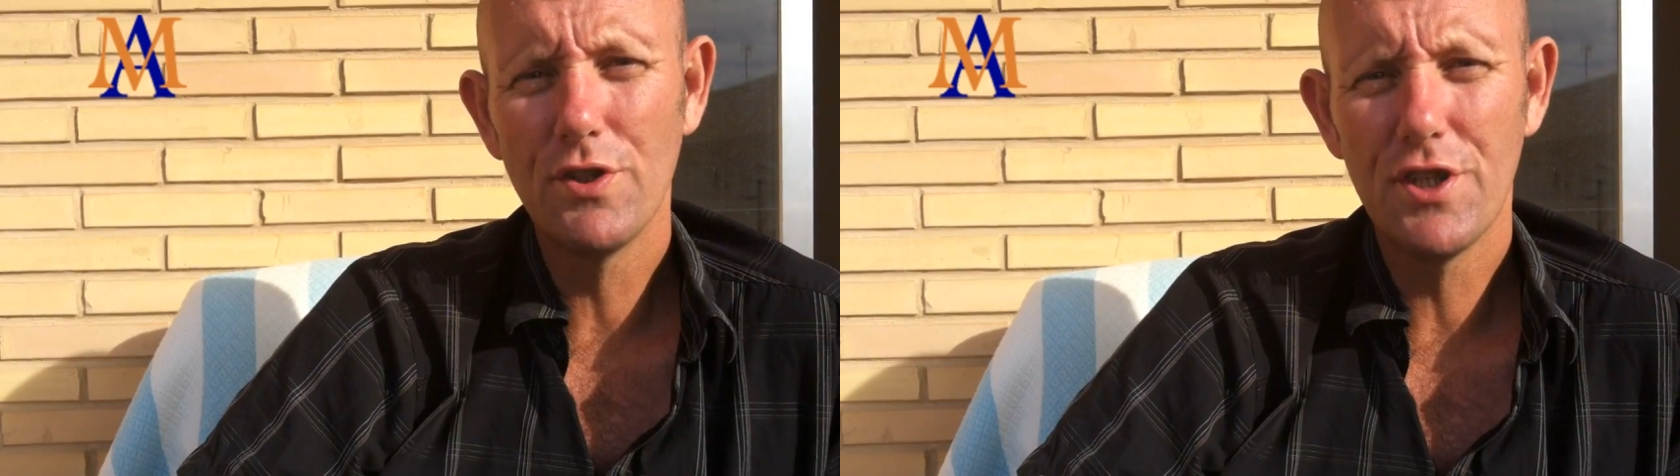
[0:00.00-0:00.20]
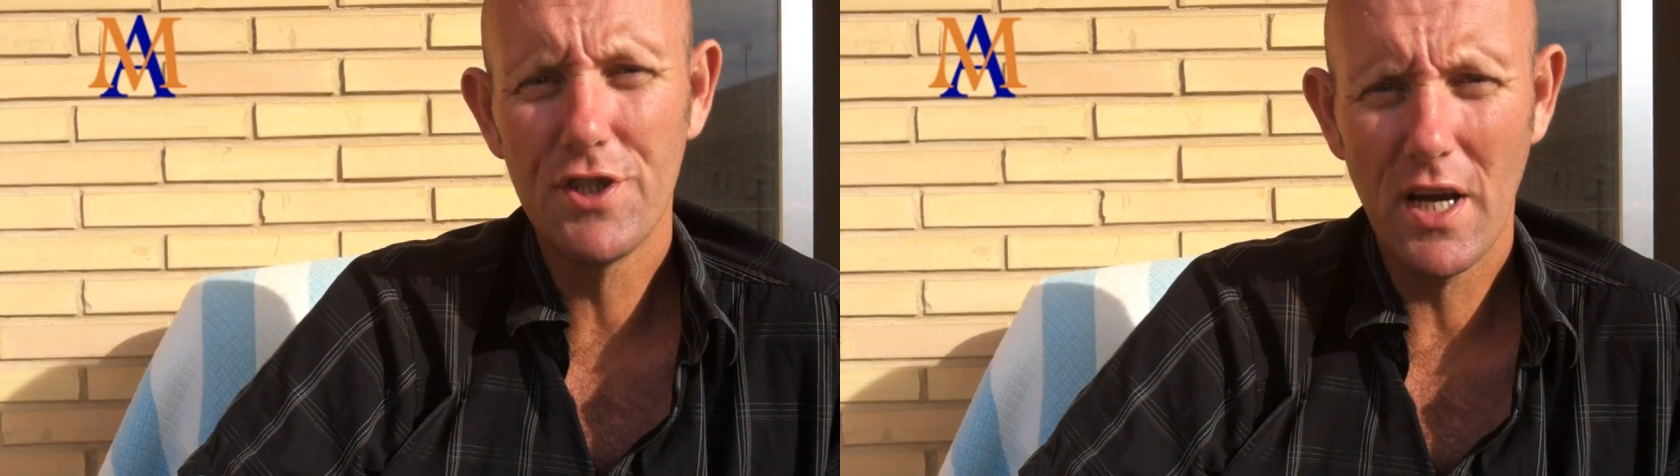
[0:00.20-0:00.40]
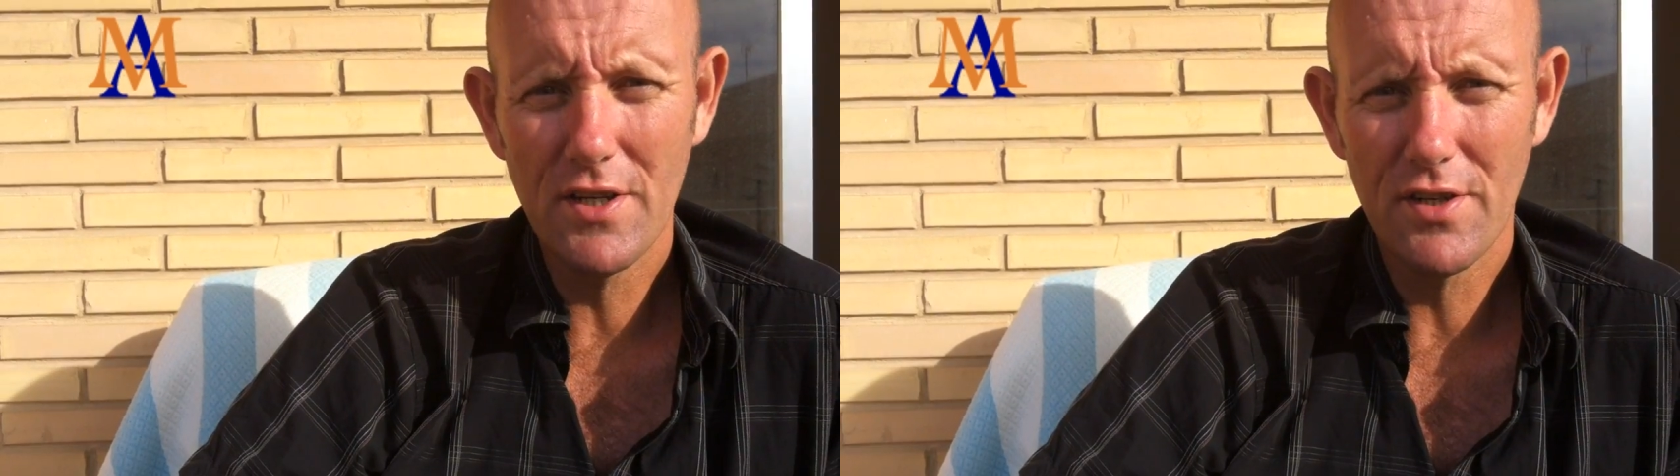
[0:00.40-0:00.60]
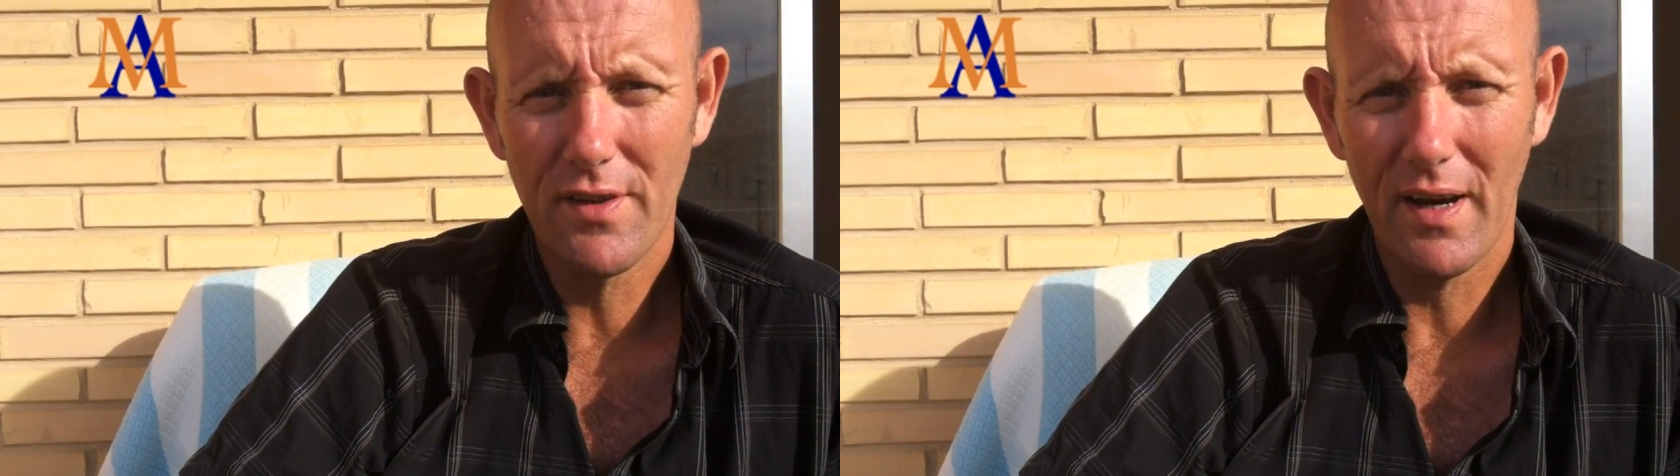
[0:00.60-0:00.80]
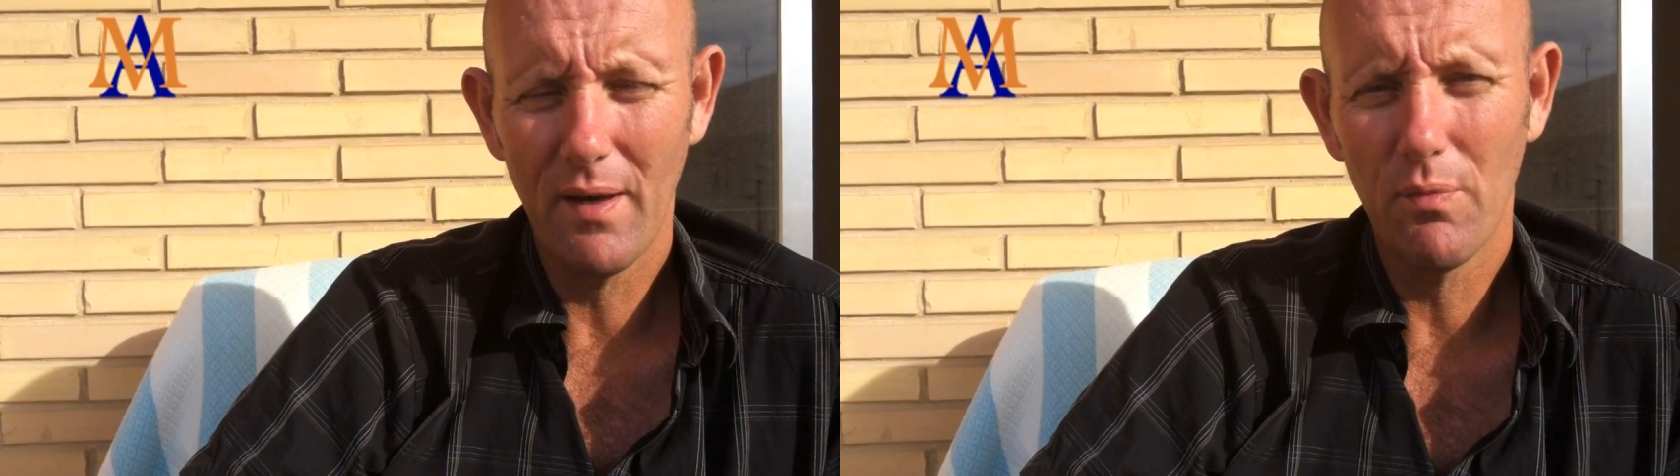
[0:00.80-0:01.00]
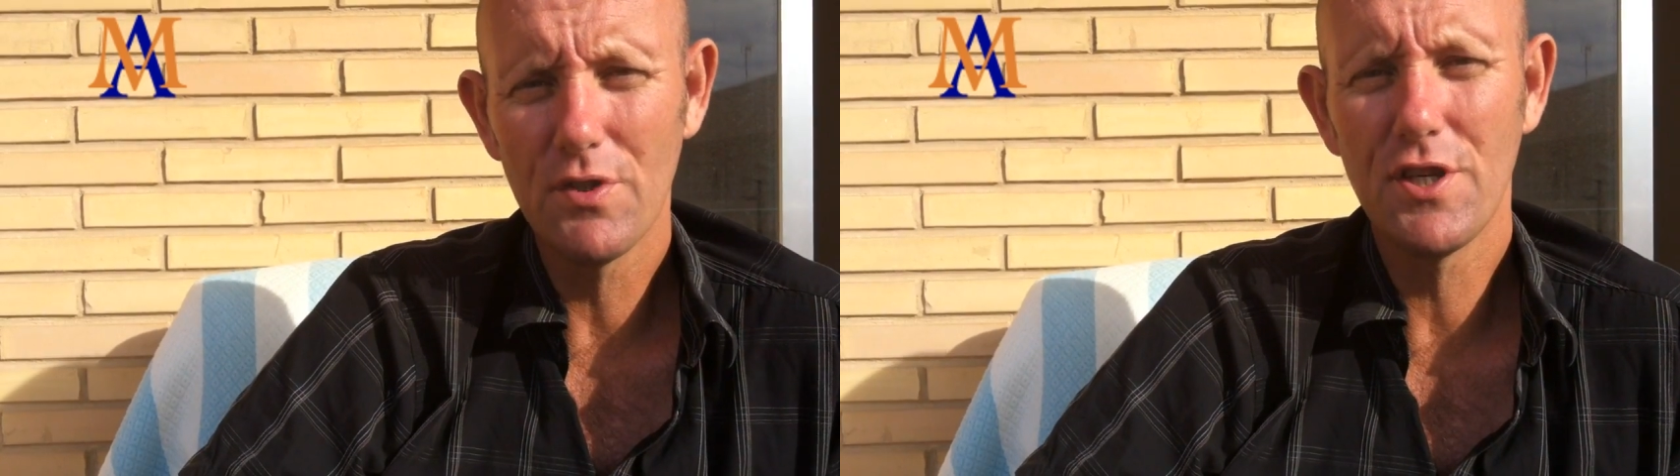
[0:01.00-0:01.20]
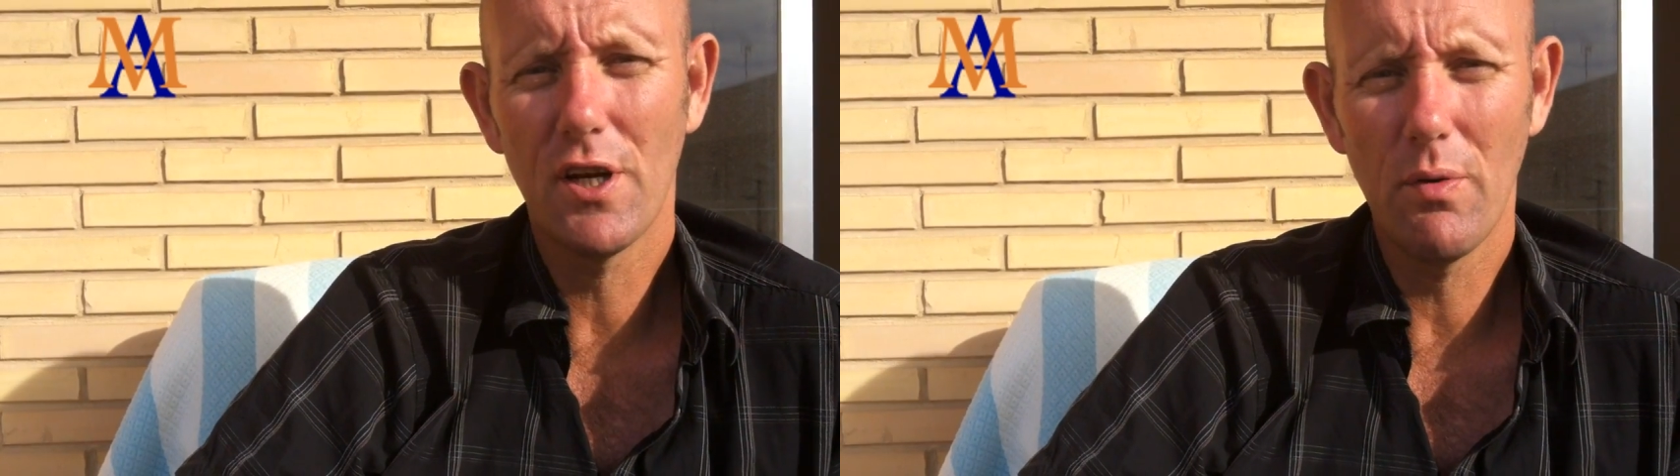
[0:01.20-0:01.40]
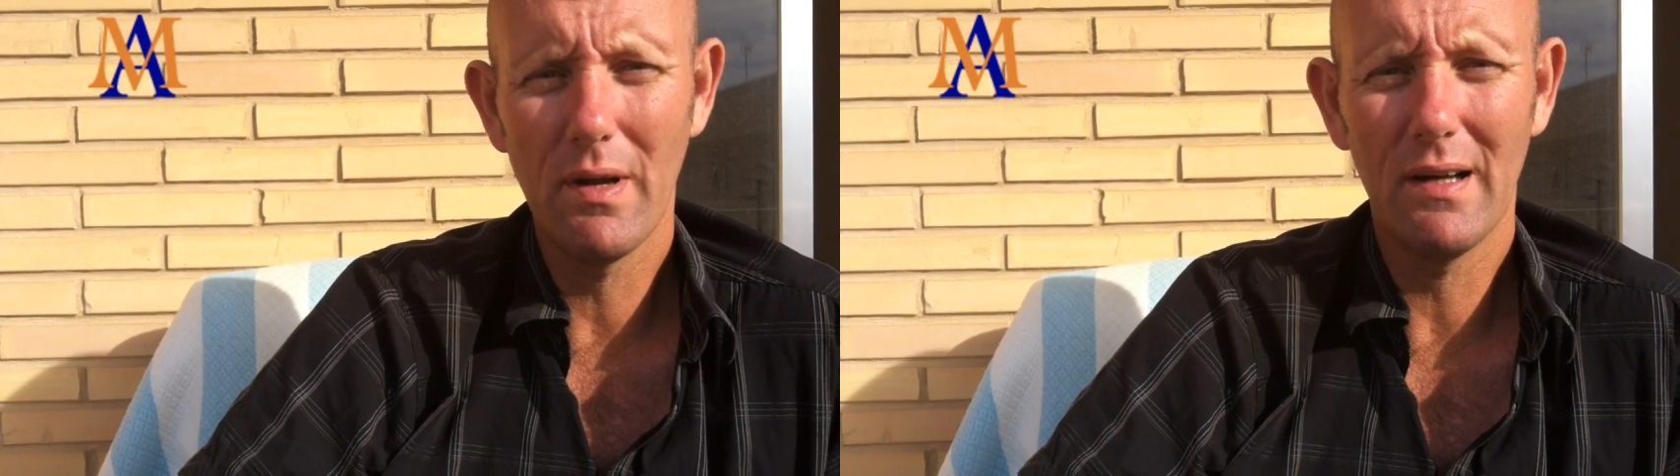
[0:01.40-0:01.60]
Once you change your diet, once you
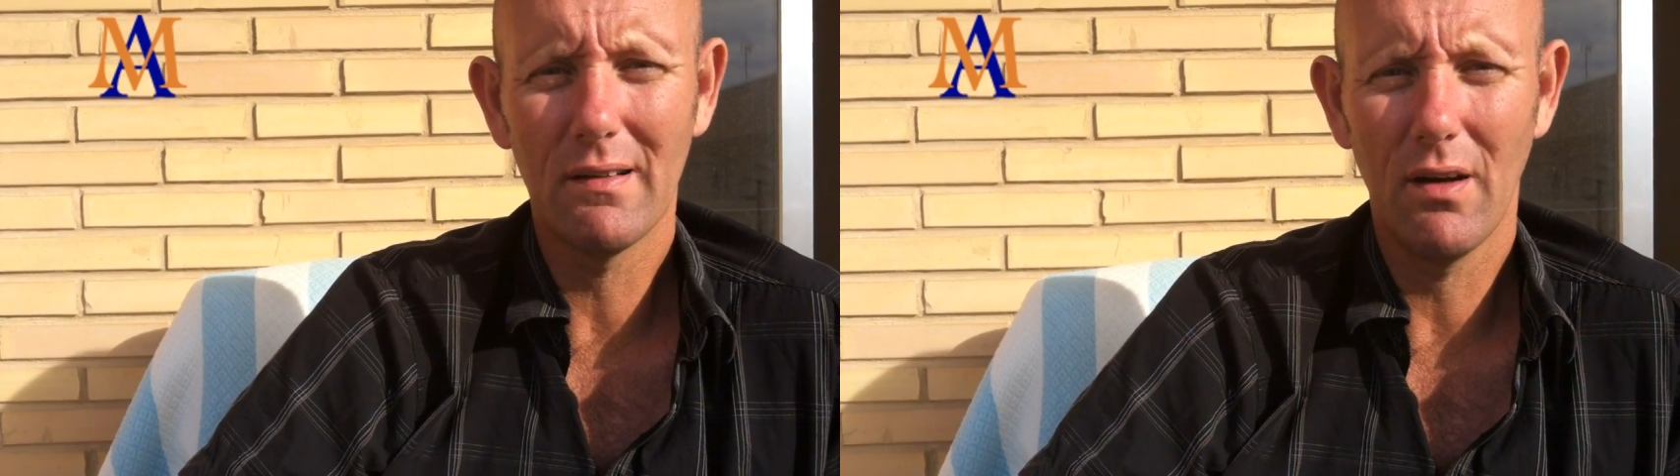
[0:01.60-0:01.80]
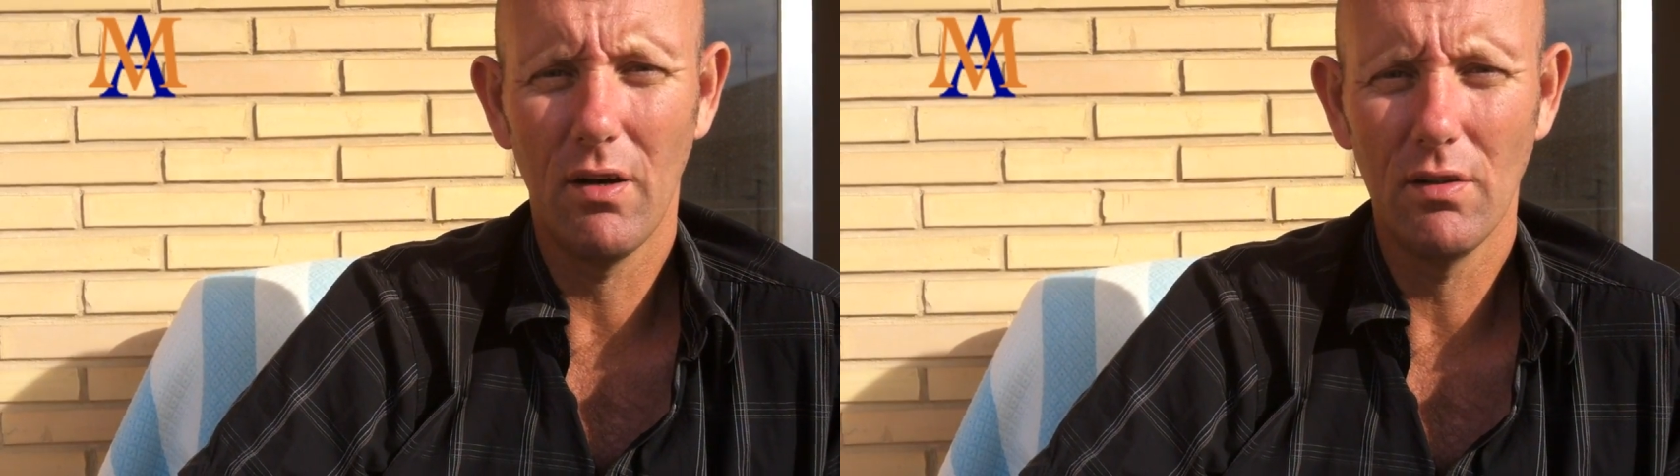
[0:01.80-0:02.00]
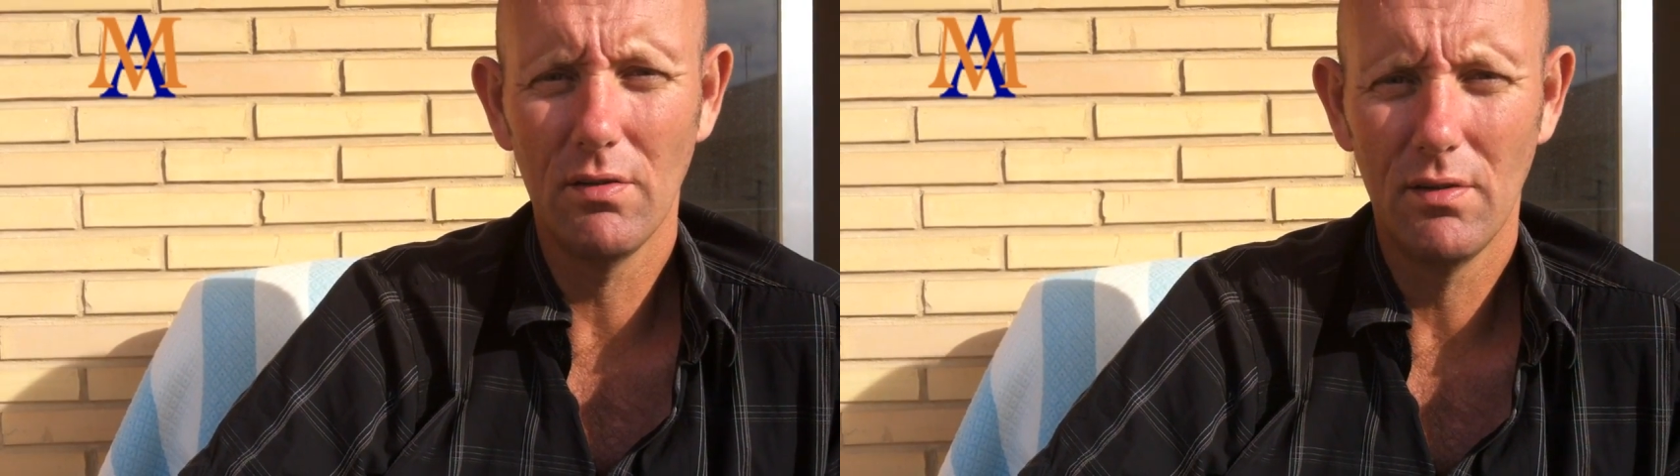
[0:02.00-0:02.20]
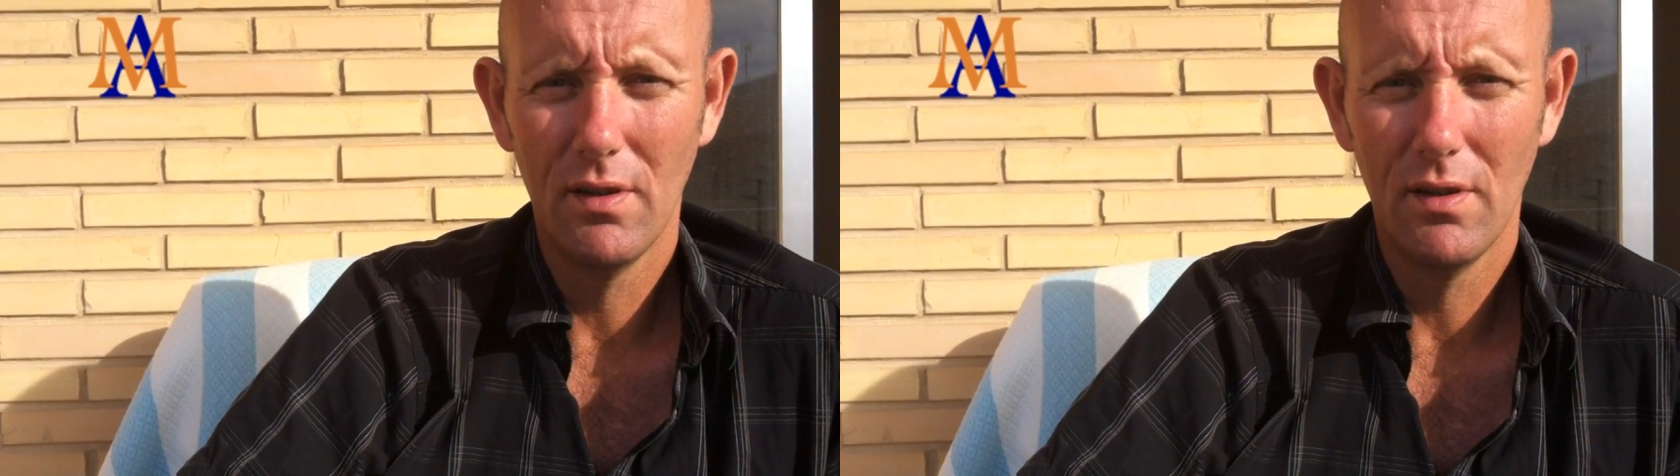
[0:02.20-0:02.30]
quit alcohol,